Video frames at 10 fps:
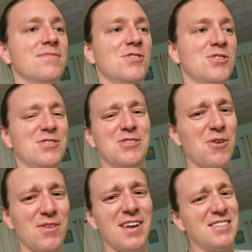
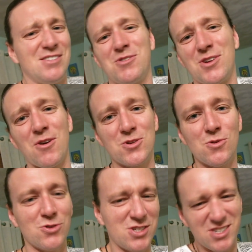stoked, not stoked to go to
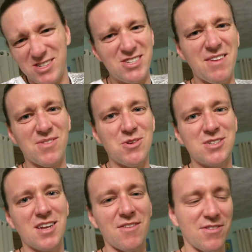school, just just to have new
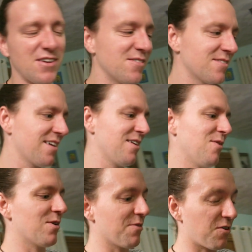stuff, you know.
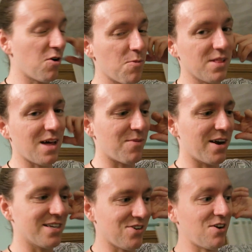We didn't really grow up with a lot of
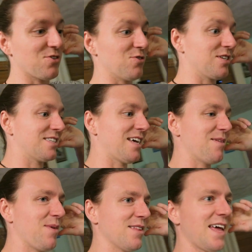money, so I was always
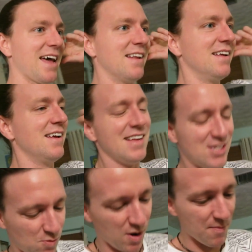excited about that.
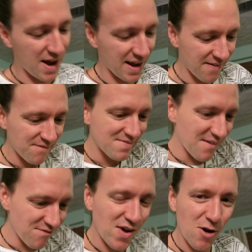Just wearing my
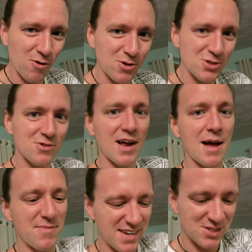Velcro
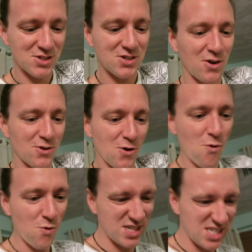strap Ninja
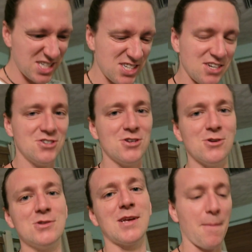Turtle
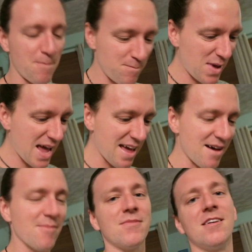shoes, like bam.